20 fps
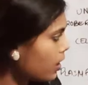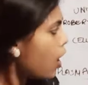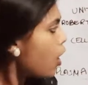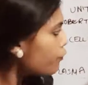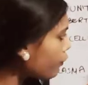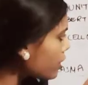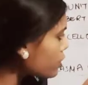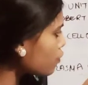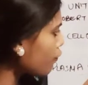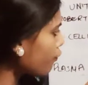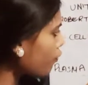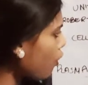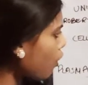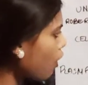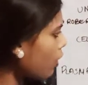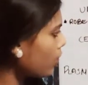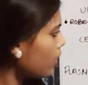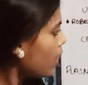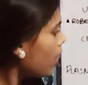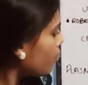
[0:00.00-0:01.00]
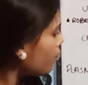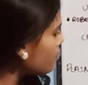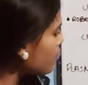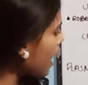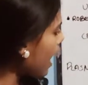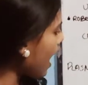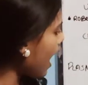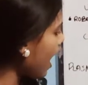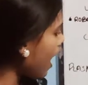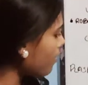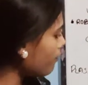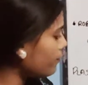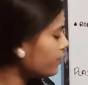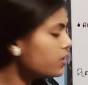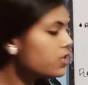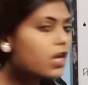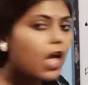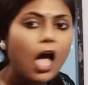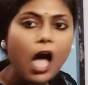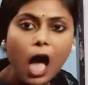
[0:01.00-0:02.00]
First of all, we have
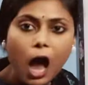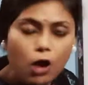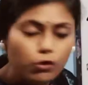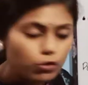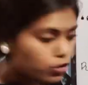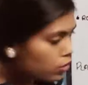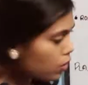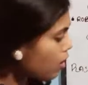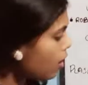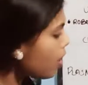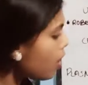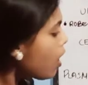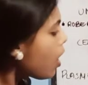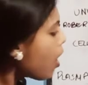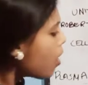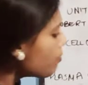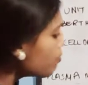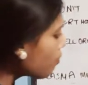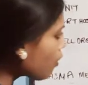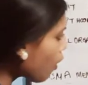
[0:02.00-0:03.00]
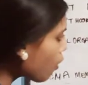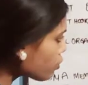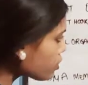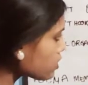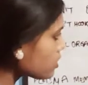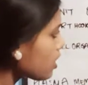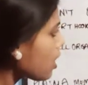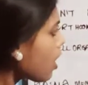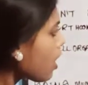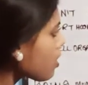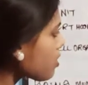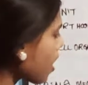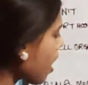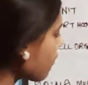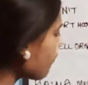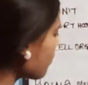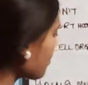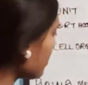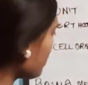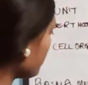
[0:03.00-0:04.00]
the outermost
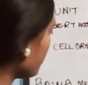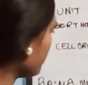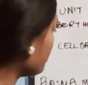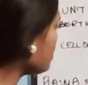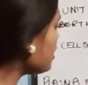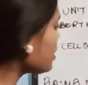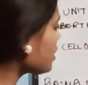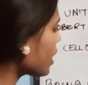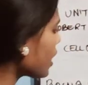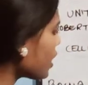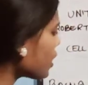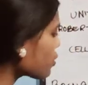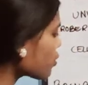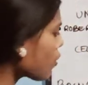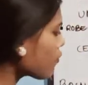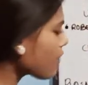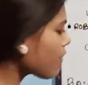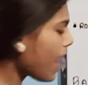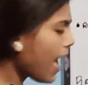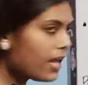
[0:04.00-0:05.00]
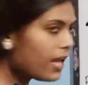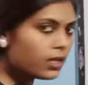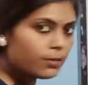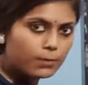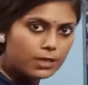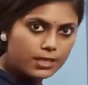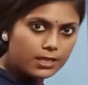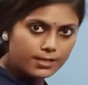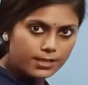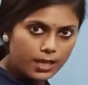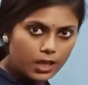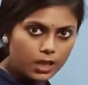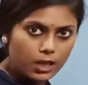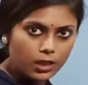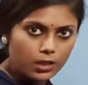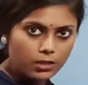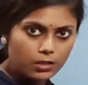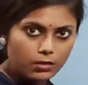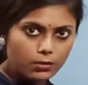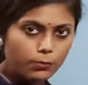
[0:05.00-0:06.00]
covering in the case of animal
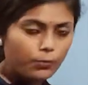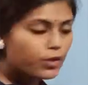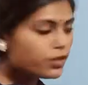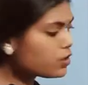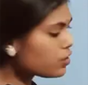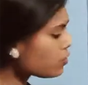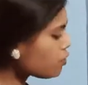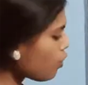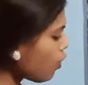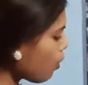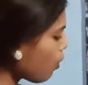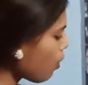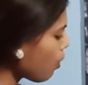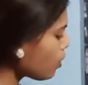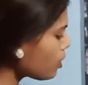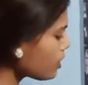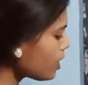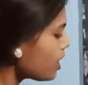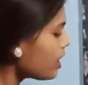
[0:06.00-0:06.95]
cell, which is called